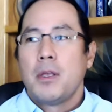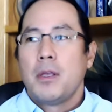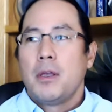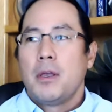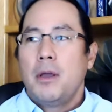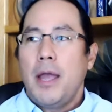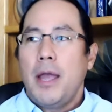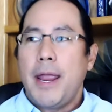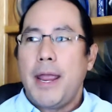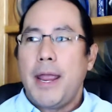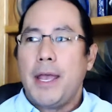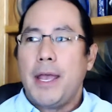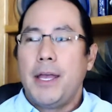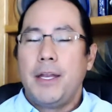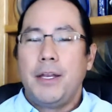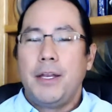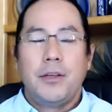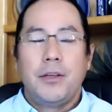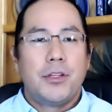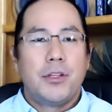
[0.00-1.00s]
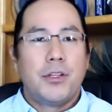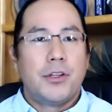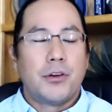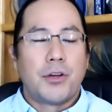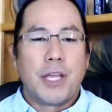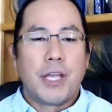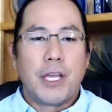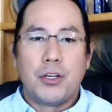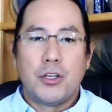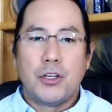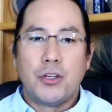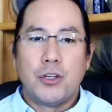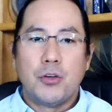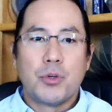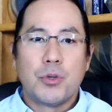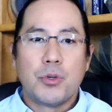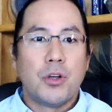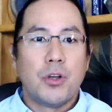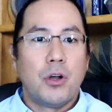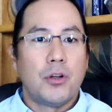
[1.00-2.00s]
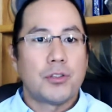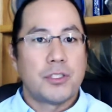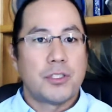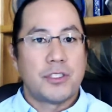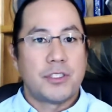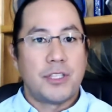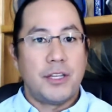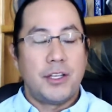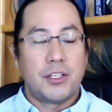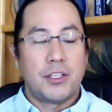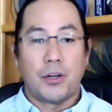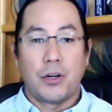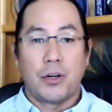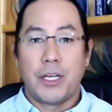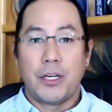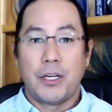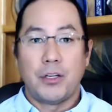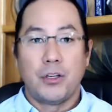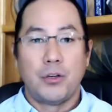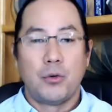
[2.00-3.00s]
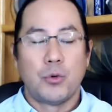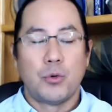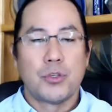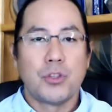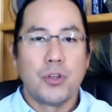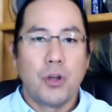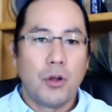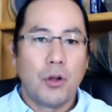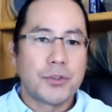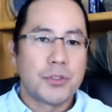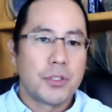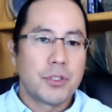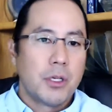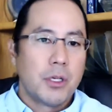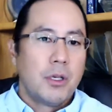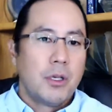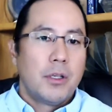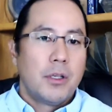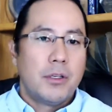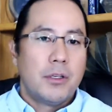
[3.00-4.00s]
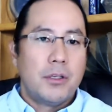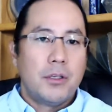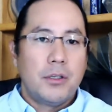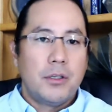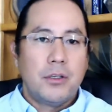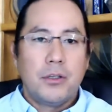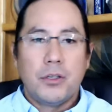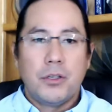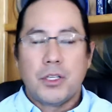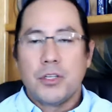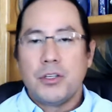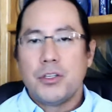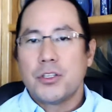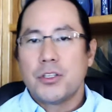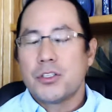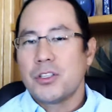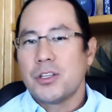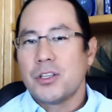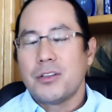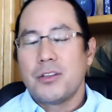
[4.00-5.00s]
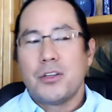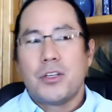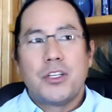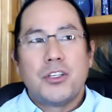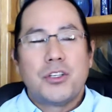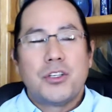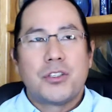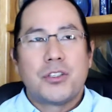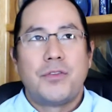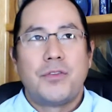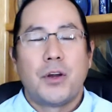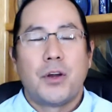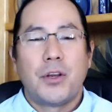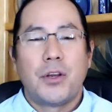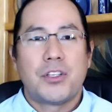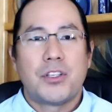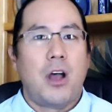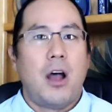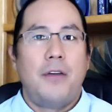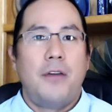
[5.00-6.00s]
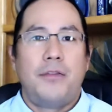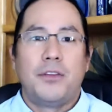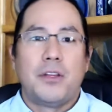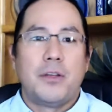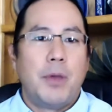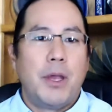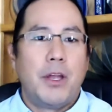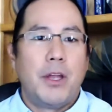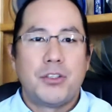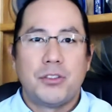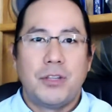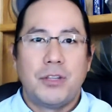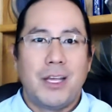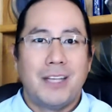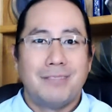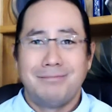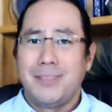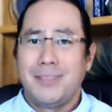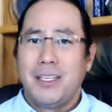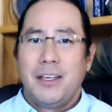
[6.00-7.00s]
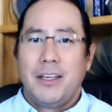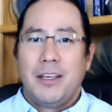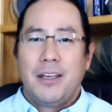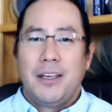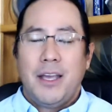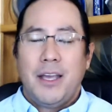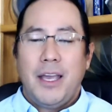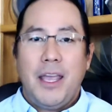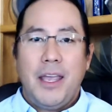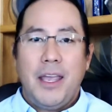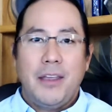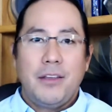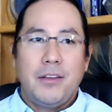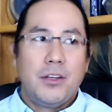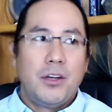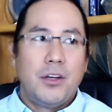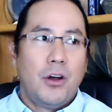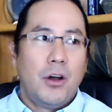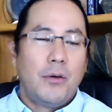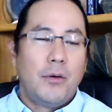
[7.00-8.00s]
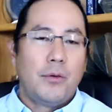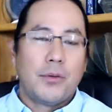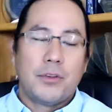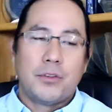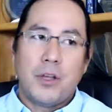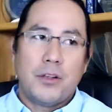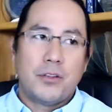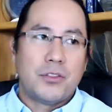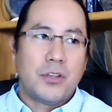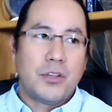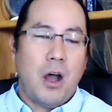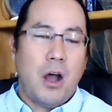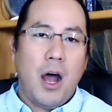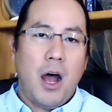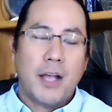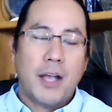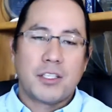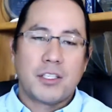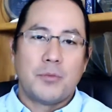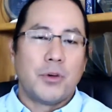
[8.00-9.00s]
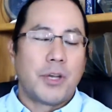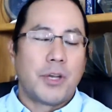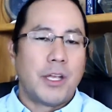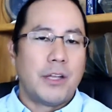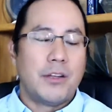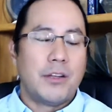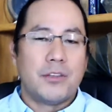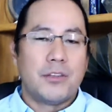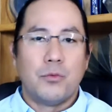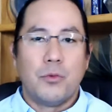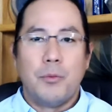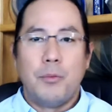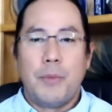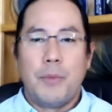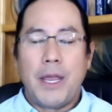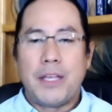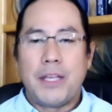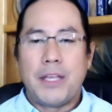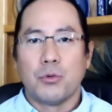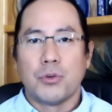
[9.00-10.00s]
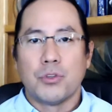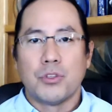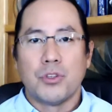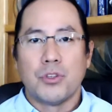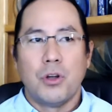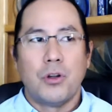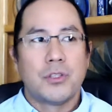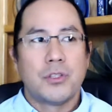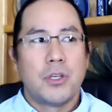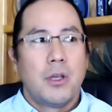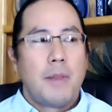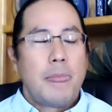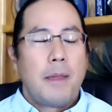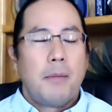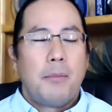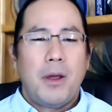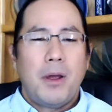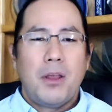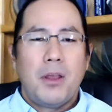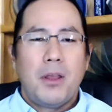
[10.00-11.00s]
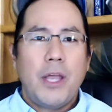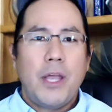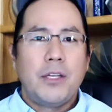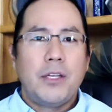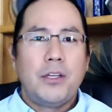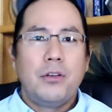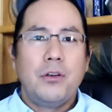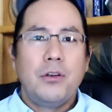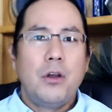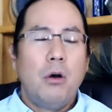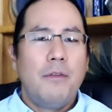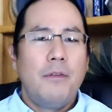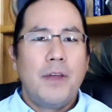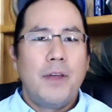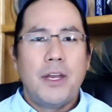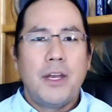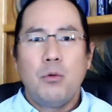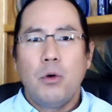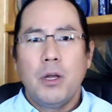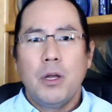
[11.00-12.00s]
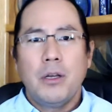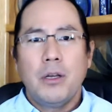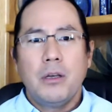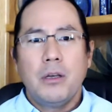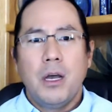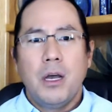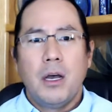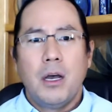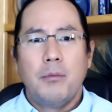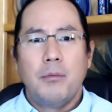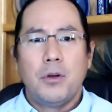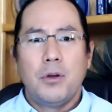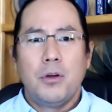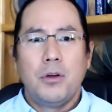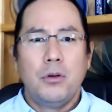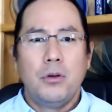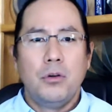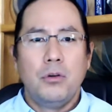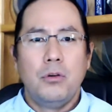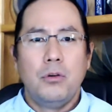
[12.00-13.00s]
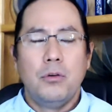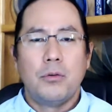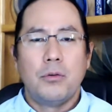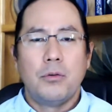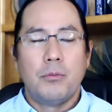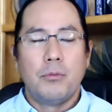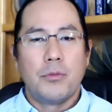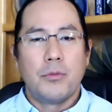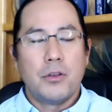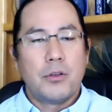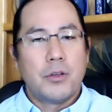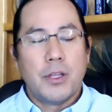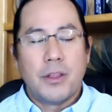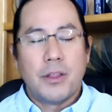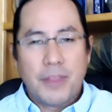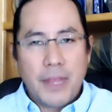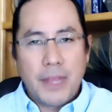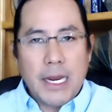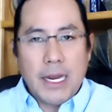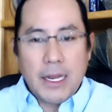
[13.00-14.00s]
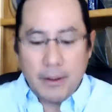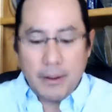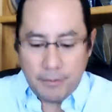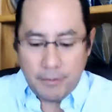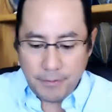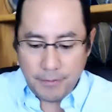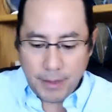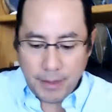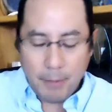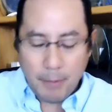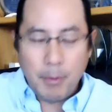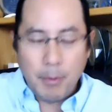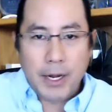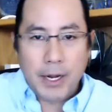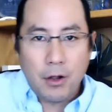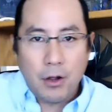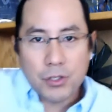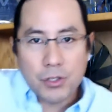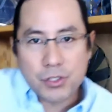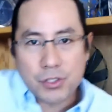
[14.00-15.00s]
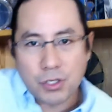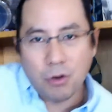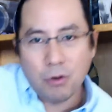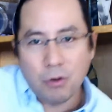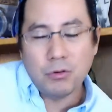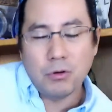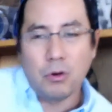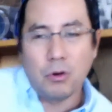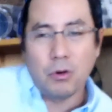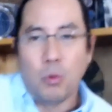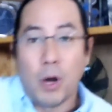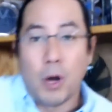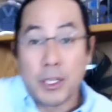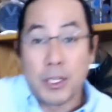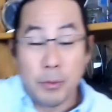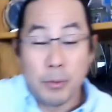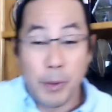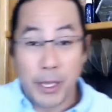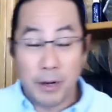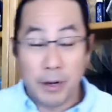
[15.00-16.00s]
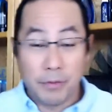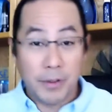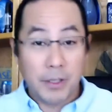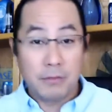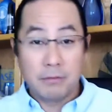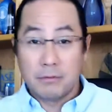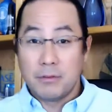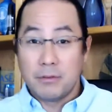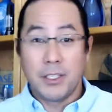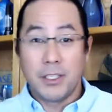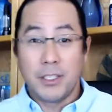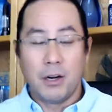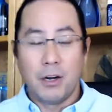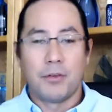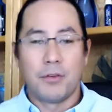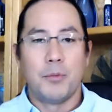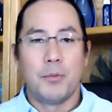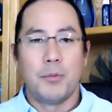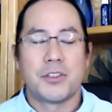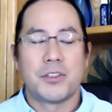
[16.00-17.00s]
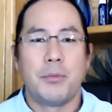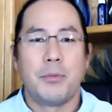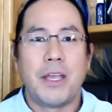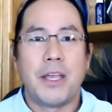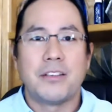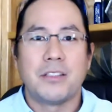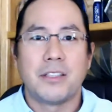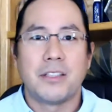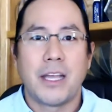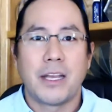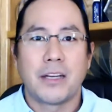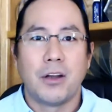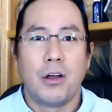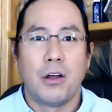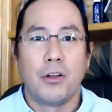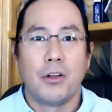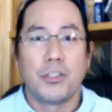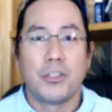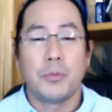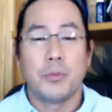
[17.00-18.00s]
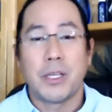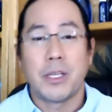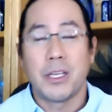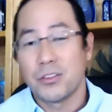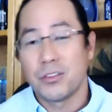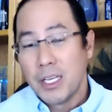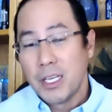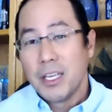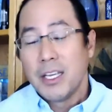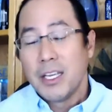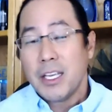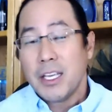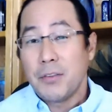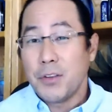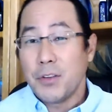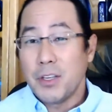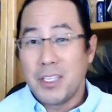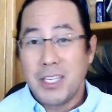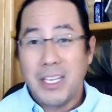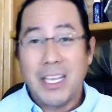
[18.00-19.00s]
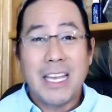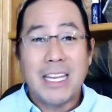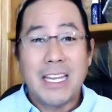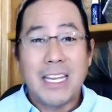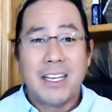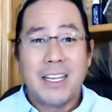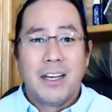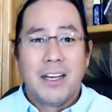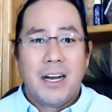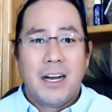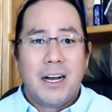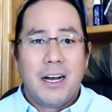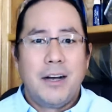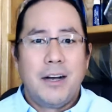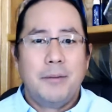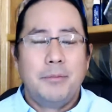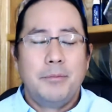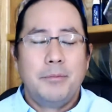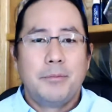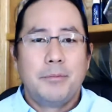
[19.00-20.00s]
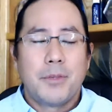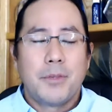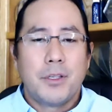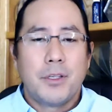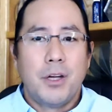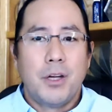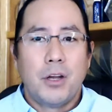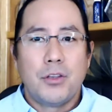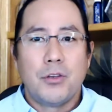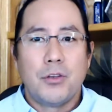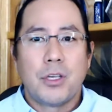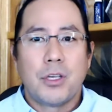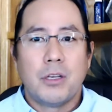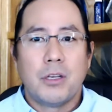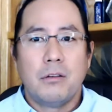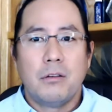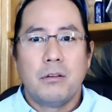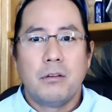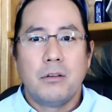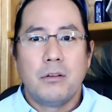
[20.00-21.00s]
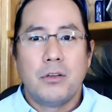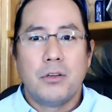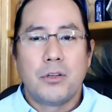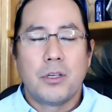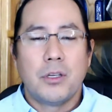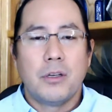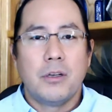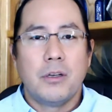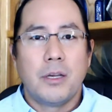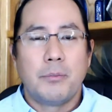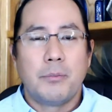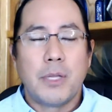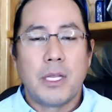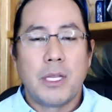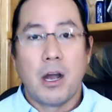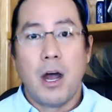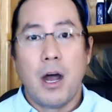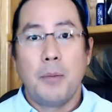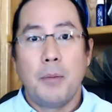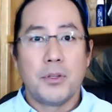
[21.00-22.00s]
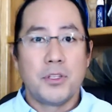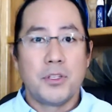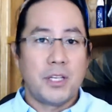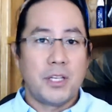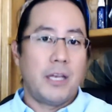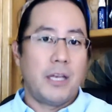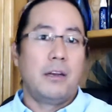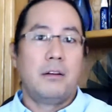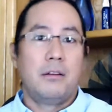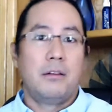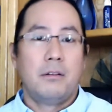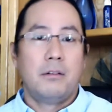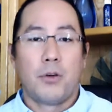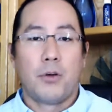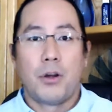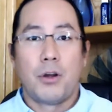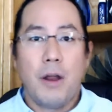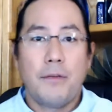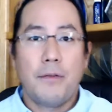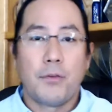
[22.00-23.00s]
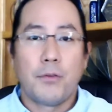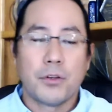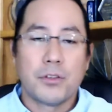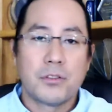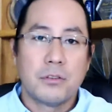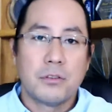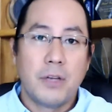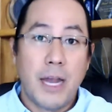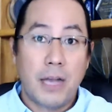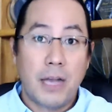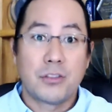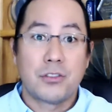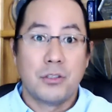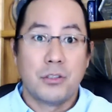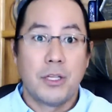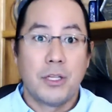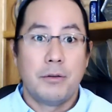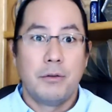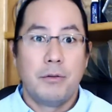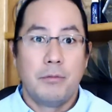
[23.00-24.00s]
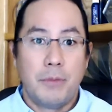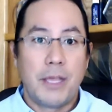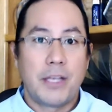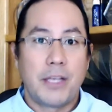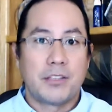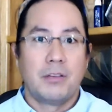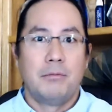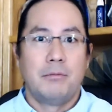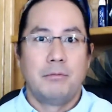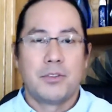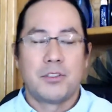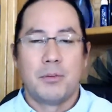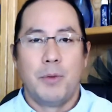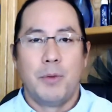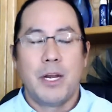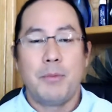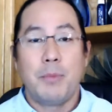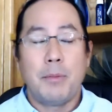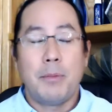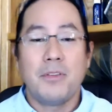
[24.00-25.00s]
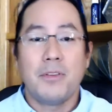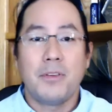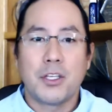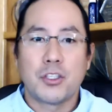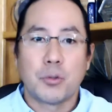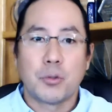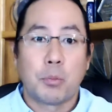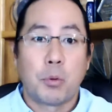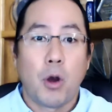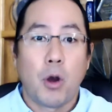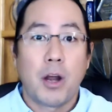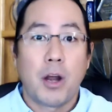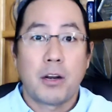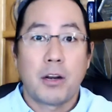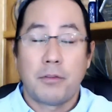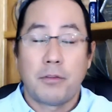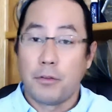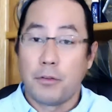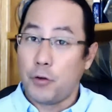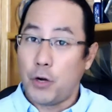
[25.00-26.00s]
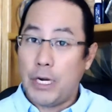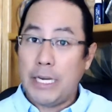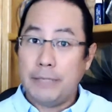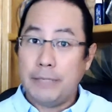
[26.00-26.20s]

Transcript: and they're getting good results. Let's say they start getting good results. You can just very softly mention that, hey, it's awesome, you're getting these amazing results. By the way, do you know of anyone who you can think of that might also want to benefit, from this amazing technology? Because if you did, you could be compensated for your efforts and actually make some money. Maybe even get your product for free.